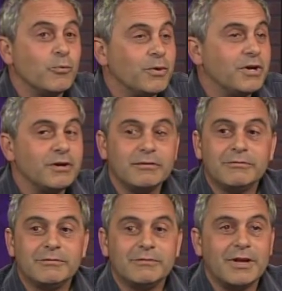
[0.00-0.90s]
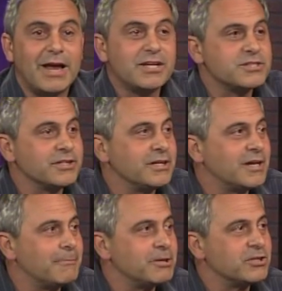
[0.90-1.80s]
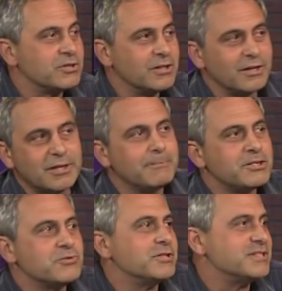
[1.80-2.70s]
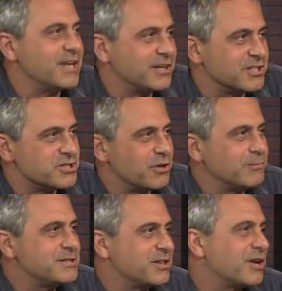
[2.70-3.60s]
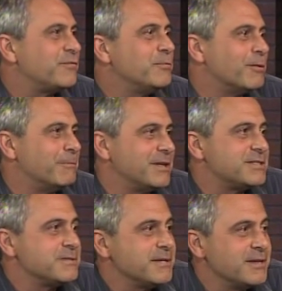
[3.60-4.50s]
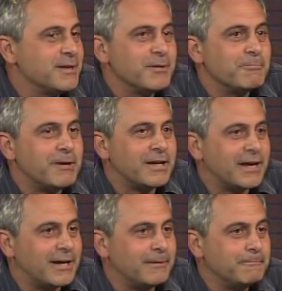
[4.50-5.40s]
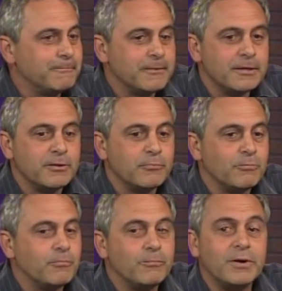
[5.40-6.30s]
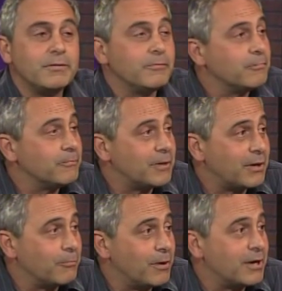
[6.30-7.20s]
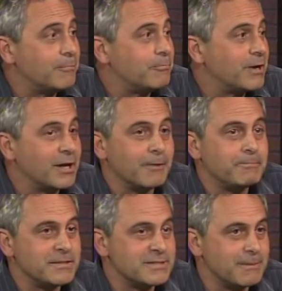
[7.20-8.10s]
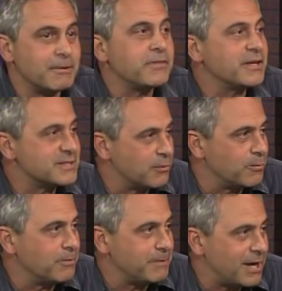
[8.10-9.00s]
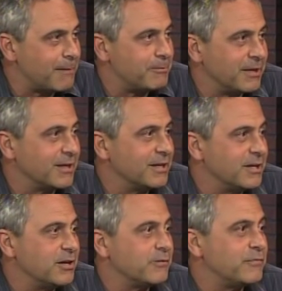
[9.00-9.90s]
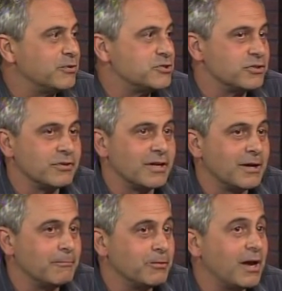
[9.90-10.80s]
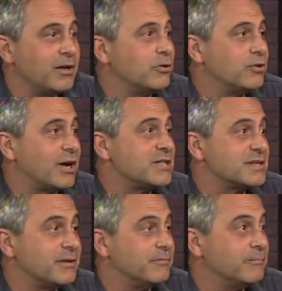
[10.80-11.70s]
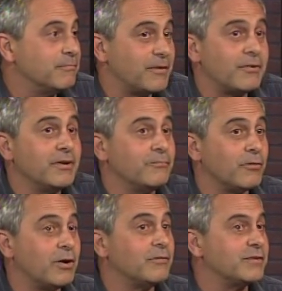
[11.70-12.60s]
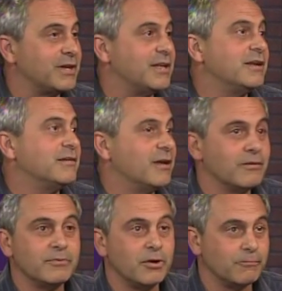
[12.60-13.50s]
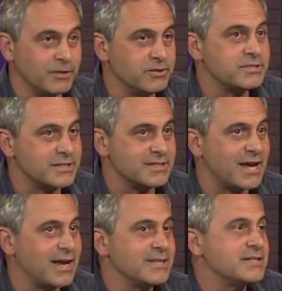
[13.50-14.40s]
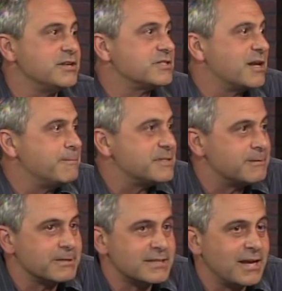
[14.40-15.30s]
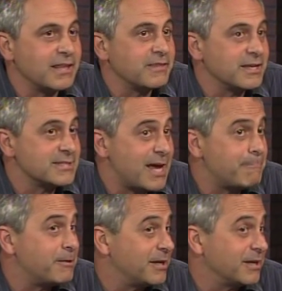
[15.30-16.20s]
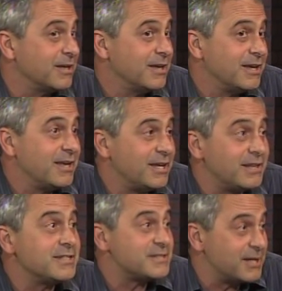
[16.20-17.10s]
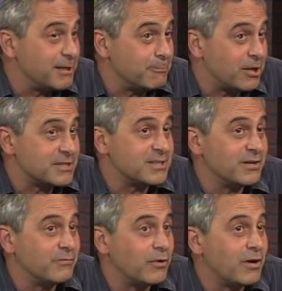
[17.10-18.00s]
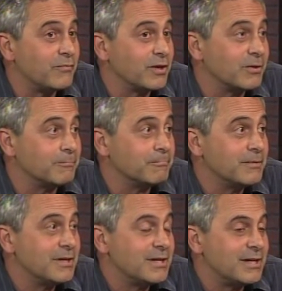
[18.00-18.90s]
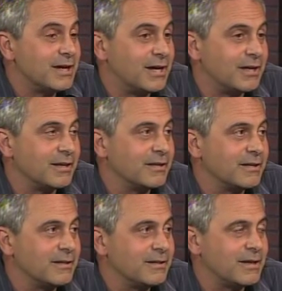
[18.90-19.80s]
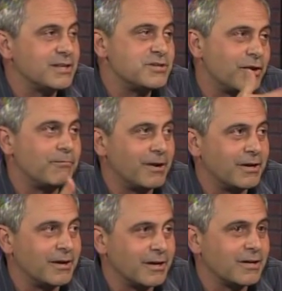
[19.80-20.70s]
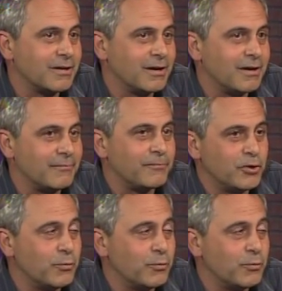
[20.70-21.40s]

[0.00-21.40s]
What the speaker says: we're actually coming a little bit towards the end of the show. We still got a few more minutes. But what I want to bring up is some of the things that will be happening in the near future. I know you guys get very involved in reuse designs, and there's going to be some exciting things happening in the city of Boston involving them. You guys know I run for New